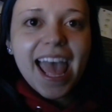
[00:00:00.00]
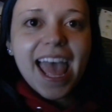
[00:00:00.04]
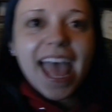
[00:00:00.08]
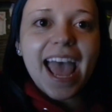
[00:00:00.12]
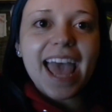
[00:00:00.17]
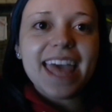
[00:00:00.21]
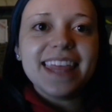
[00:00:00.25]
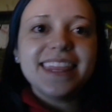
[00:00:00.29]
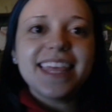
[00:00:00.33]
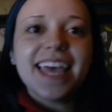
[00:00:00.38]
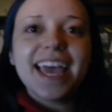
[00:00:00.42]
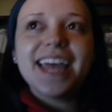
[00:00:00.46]

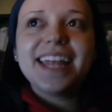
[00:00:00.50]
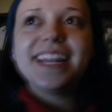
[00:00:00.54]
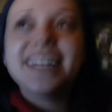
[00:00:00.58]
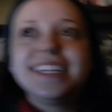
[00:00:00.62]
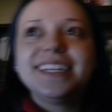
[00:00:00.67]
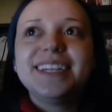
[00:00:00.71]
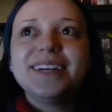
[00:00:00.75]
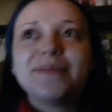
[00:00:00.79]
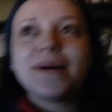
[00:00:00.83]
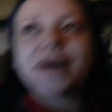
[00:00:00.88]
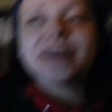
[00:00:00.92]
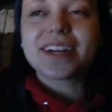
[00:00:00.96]
And then
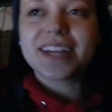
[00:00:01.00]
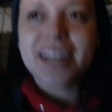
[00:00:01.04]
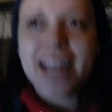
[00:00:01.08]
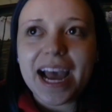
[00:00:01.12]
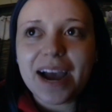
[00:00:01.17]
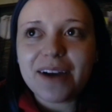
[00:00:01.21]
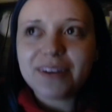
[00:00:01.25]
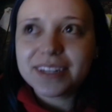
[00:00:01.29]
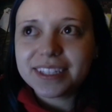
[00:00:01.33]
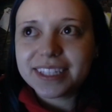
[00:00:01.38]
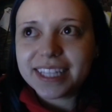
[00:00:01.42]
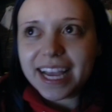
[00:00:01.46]
about an
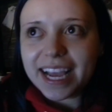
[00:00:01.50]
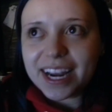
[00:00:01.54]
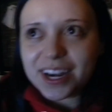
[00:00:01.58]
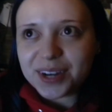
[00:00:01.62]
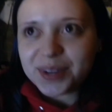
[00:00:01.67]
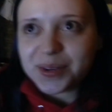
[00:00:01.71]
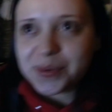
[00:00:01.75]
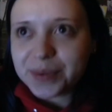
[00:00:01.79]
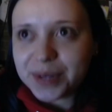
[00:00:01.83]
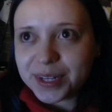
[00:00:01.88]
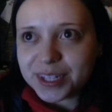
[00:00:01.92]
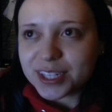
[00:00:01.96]
hour
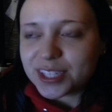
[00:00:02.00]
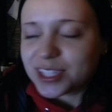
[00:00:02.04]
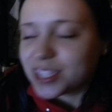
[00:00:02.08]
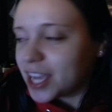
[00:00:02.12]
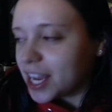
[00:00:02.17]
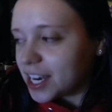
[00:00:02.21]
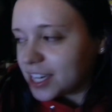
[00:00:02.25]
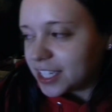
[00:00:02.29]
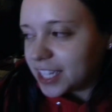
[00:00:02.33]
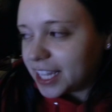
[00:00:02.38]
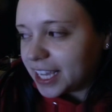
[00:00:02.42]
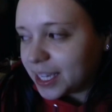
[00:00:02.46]
later, we were just
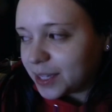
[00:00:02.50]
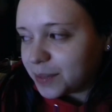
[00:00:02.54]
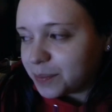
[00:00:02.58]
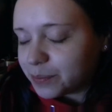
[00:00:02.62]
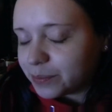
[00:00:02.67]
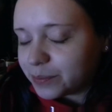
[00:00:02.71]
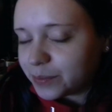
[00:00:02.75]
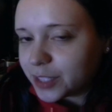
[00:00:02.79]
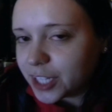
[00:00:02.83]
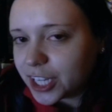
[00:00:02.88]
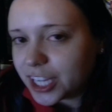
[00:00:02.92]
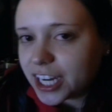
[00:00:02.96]
kind of like
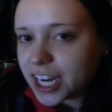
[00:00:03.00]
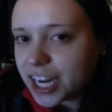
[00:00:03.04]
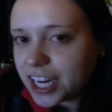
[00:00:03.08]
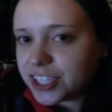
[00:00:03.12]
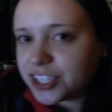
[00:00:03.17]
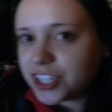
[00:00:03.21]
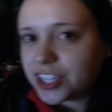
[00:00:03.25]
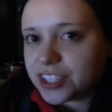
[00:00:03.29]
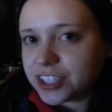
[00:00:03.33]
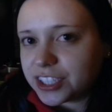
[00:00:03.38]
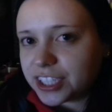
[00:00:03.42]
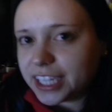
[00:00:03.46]
looking at
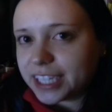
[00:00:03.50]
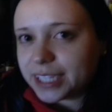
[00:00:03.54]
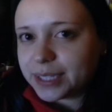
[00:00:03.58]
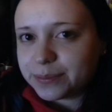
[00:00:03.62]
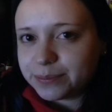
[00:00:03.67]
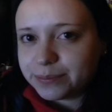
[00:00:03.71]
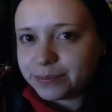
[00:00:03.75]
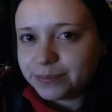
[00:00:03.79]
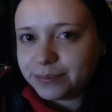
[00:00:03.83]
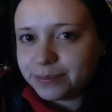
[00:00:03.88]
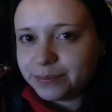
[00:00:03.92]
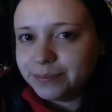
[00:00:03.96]
each other like,
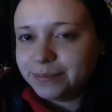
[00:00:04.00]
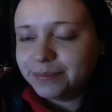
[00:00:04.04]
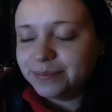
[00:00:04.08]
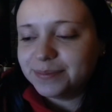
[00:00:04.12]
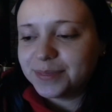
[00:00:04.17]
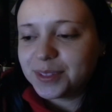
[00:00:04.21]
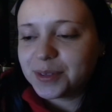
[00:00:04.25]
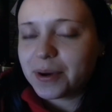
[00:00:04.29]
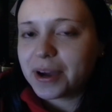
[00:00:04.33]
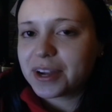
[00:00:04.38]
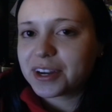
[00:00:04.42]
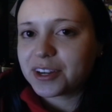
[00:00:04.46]

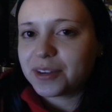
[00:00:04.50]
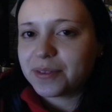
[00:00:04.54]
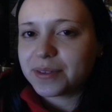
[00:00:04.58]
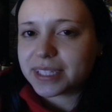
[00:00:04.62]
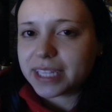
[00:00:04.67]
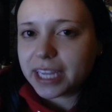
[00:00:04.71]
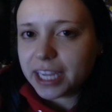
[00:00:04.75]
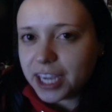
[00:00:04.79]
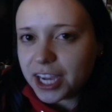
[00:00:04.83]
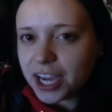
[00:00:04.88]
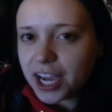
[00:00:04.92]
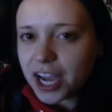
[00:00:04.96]
mm. The one girl was
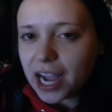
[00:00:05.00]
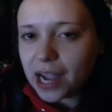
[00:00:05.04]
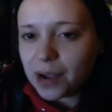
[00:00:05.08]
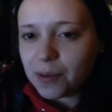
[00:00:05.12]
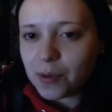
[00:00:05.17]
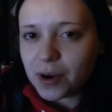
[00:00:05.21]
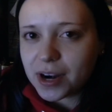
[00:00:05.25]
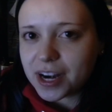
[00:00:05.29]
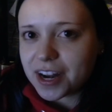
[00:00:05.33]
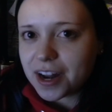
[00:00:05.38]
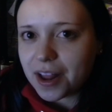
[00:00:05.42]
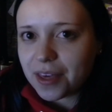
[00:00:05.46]
like, I
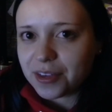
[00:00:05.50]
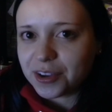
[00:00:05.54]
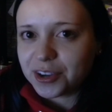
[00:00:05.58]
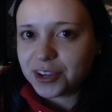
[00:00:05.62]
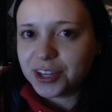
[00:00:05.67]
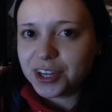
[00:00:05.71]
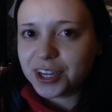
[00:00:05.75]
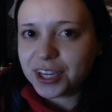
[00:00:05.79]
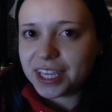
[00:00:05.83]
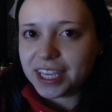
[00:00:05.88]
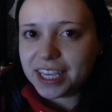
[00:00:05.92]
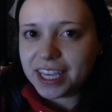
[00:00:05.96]
want another
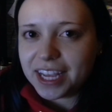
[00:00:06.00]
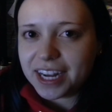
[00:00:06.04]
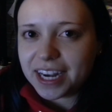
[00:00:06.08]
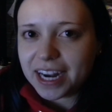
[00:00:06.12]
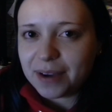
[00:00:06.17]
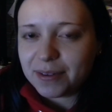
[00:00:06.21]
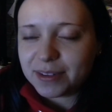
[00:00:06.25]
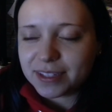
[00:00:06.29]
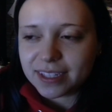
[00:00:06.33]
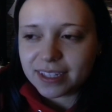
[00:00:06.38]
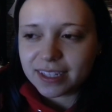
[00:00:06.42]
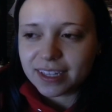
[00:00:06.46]
cookie. And
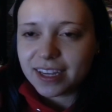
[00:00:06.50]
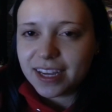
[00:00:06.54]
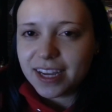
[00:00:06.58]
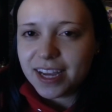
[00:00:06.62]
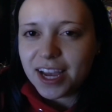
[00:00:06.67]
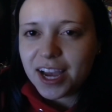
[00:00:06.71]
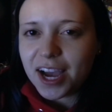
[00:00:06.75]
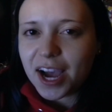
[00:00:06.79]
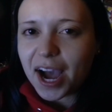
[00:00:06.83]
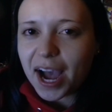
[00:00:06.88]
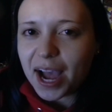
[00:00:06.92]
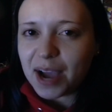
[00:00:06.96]
I was like,
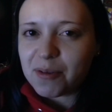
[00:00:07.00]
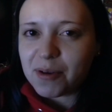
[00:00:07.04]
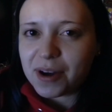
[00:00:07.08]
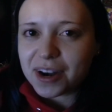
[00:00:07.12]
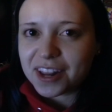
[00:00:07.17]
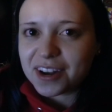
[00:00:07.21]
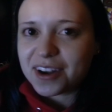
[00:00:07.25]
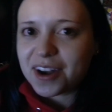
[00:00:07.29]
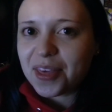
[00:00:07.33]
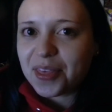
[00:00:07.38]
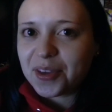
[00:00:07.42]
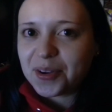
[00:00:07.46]
I want
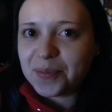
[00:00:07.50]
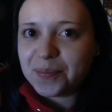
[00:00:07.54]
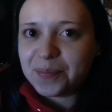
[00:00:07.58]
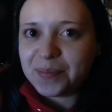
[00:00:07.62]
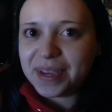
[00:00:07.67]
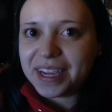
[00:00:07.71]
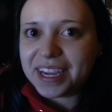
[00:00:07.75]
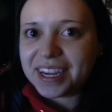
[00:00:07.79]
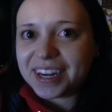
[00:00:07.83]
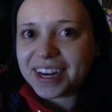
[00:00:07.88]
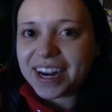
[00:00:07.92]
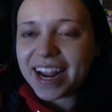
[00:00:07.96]
another
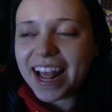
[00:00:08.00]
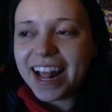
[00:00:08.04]
beer.